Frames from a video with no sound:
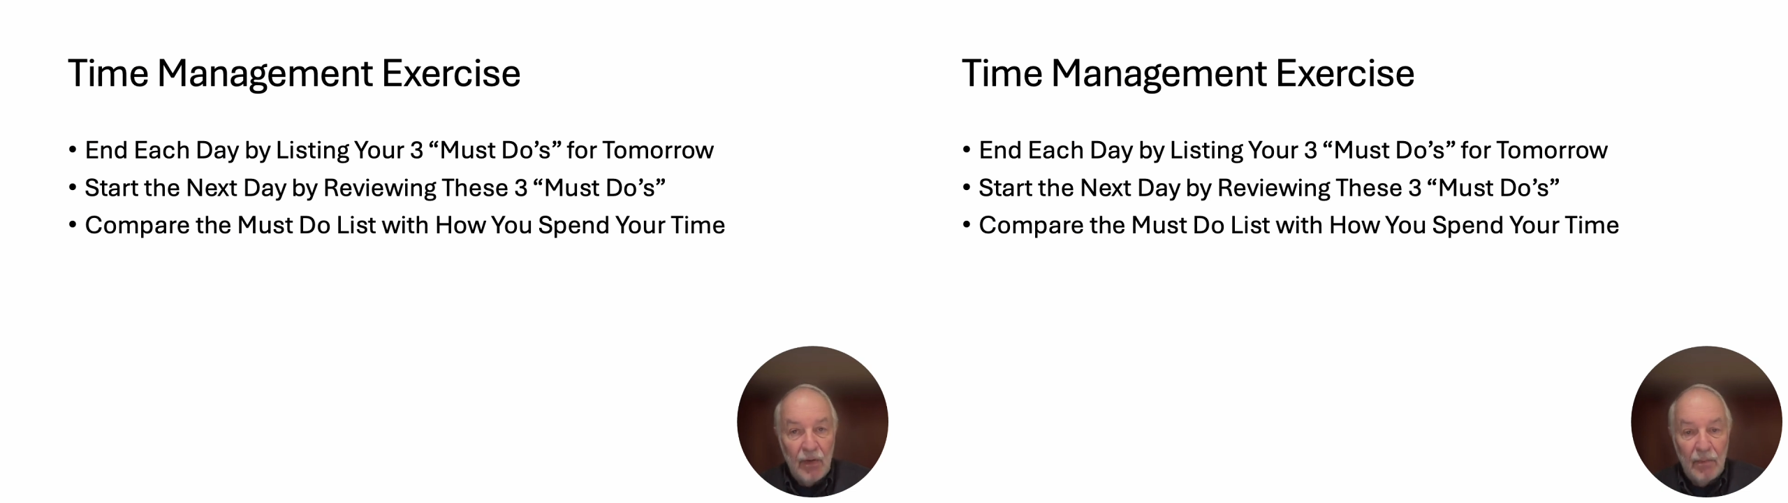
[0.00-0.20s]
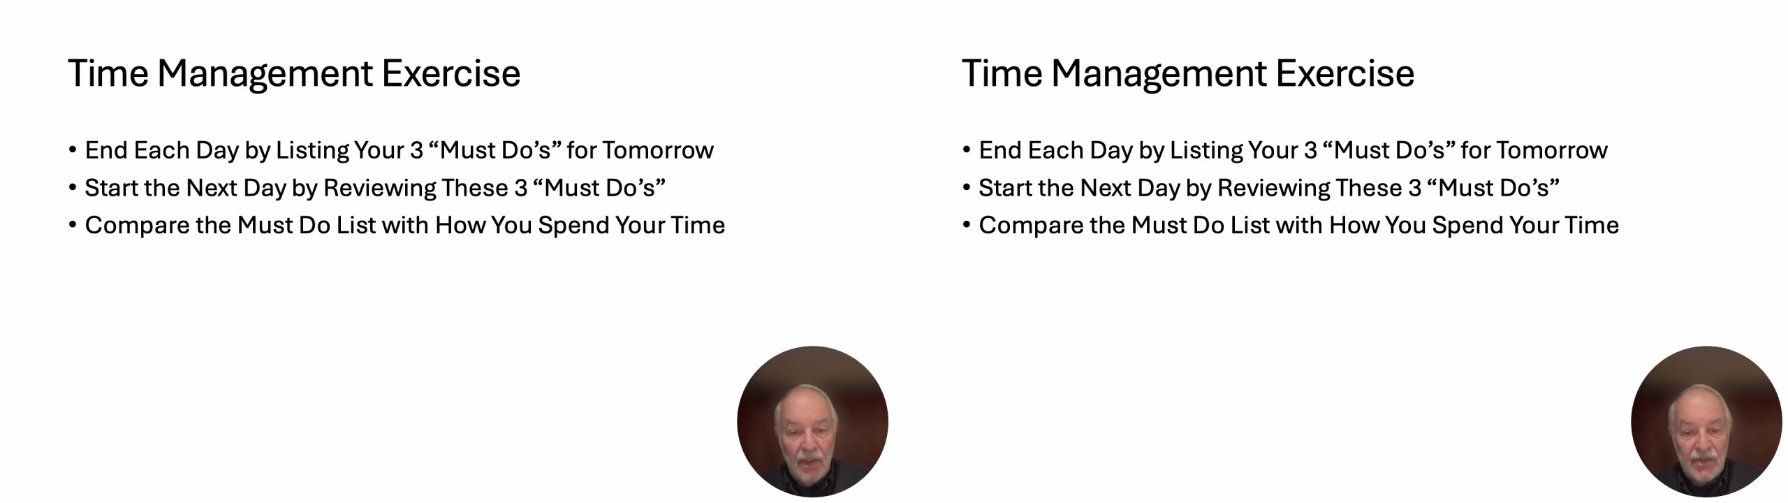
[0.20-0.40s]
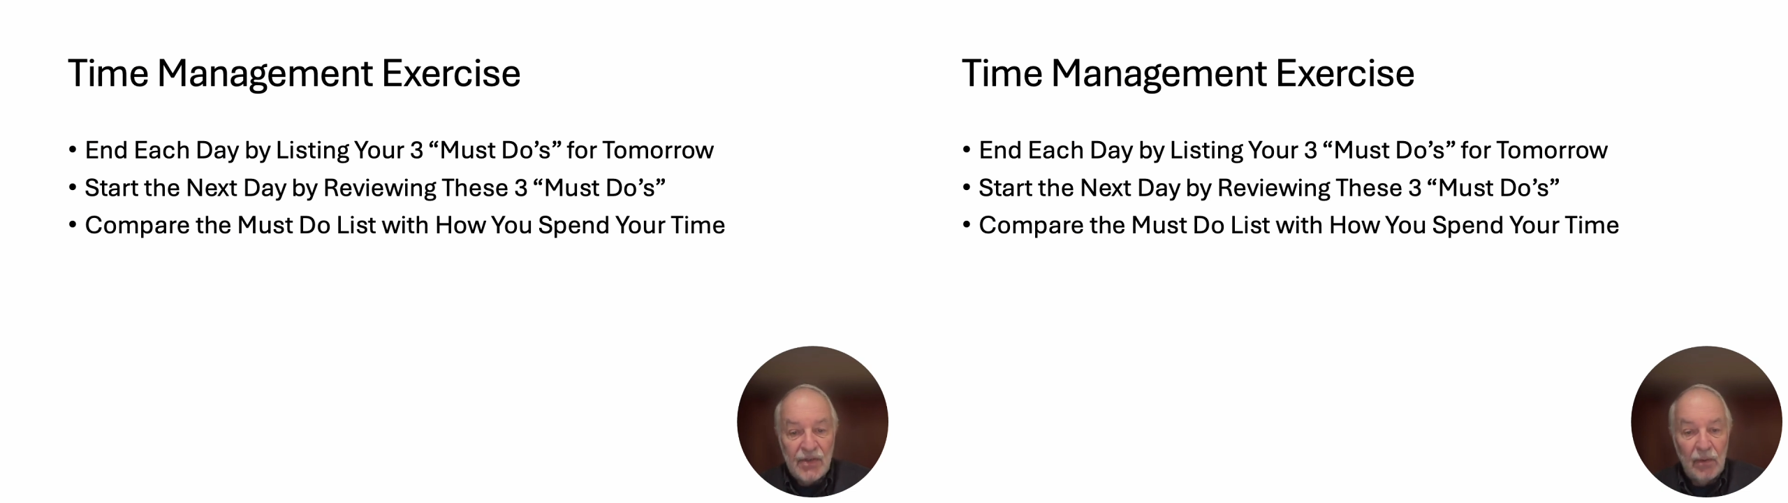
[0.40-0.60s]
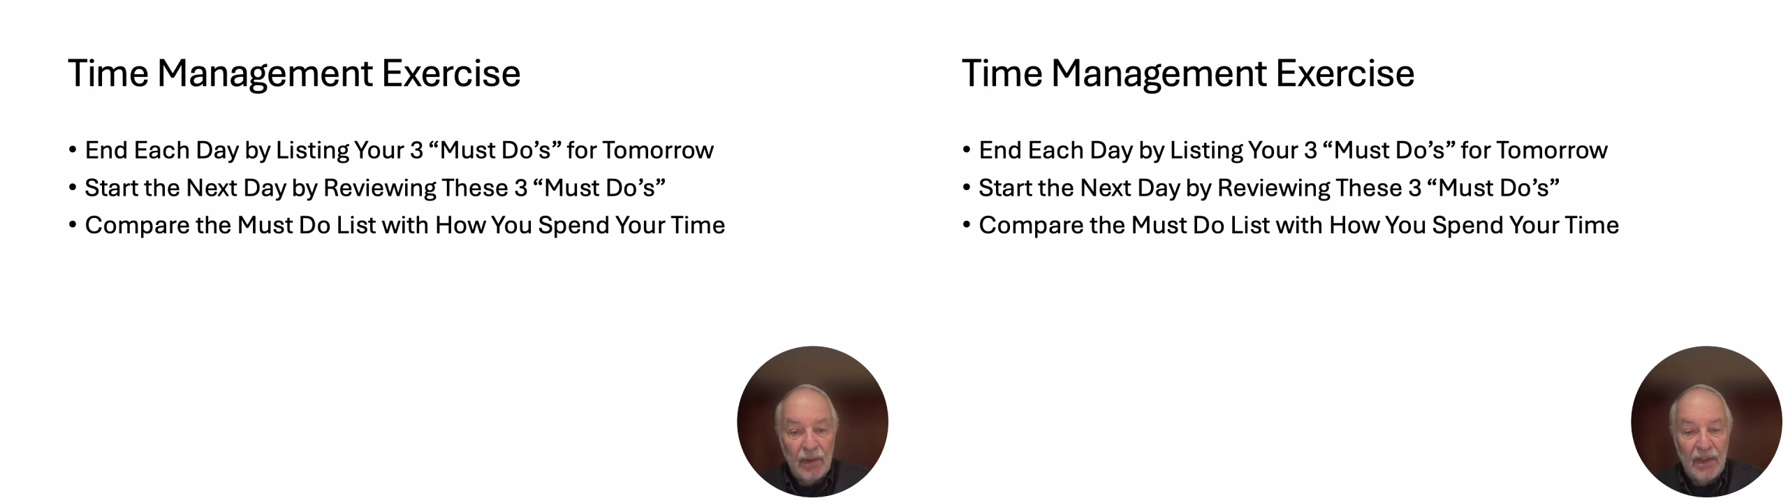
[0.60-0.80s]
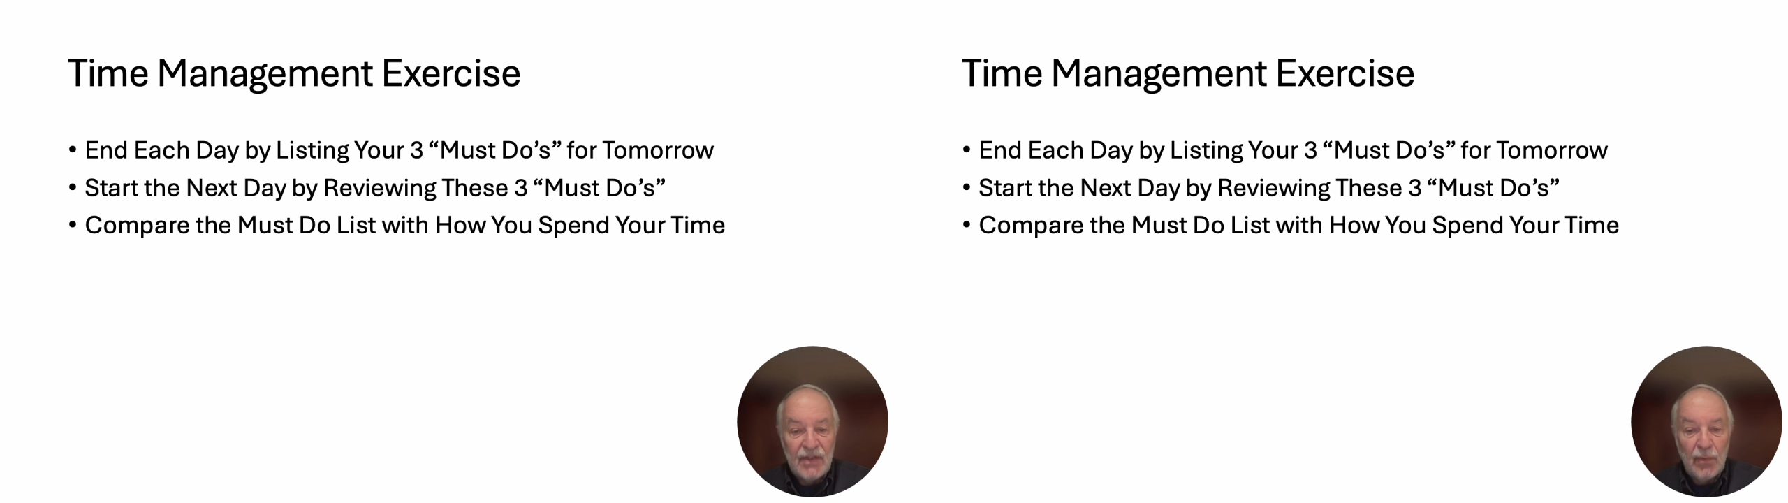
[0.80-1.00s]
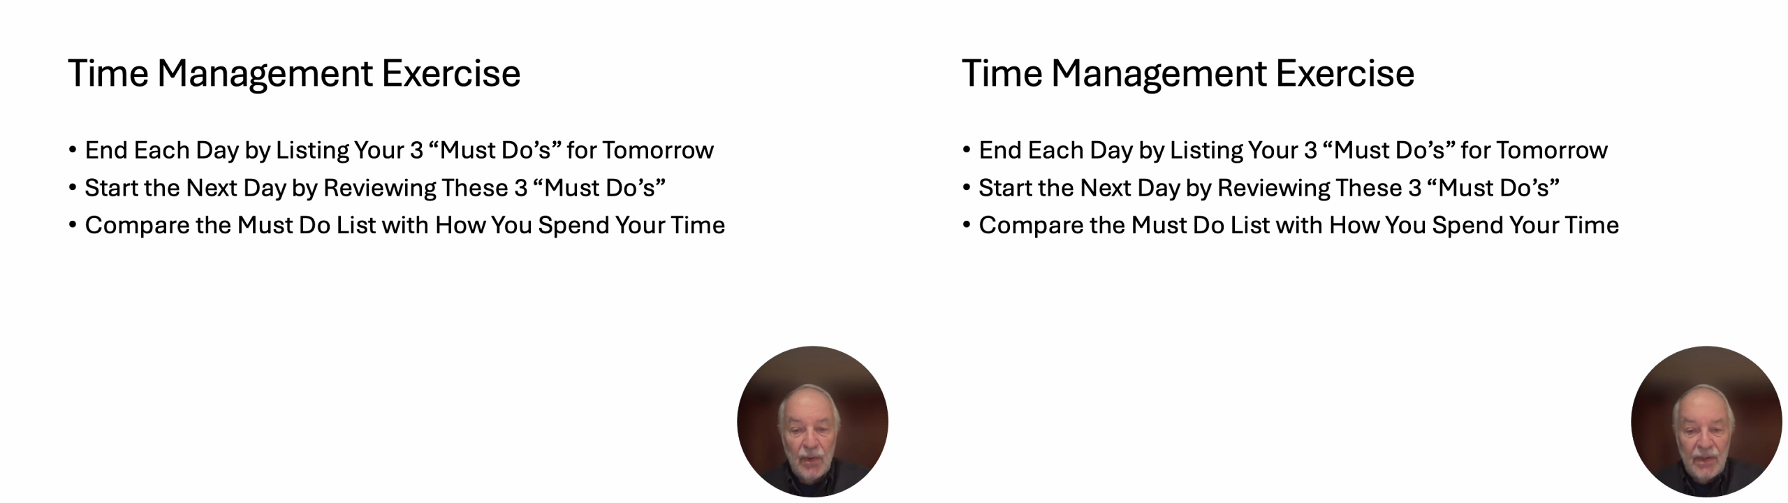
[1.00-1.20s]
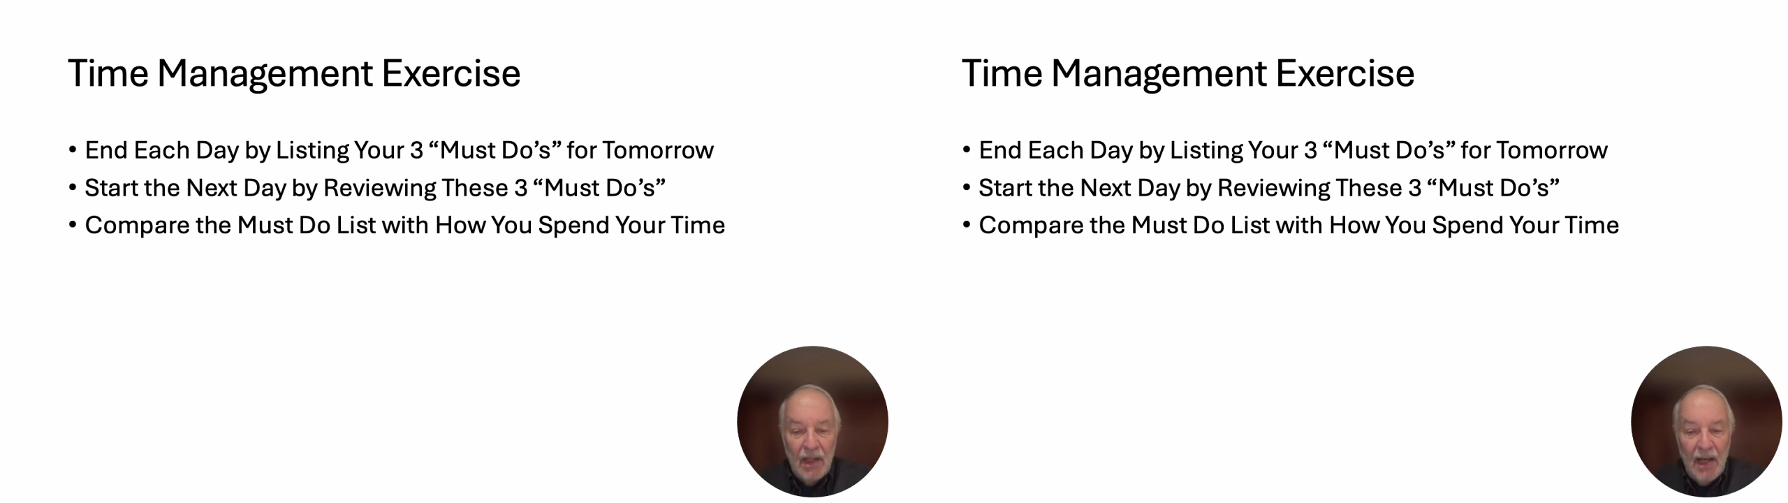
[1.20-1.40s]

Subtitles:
must-do list with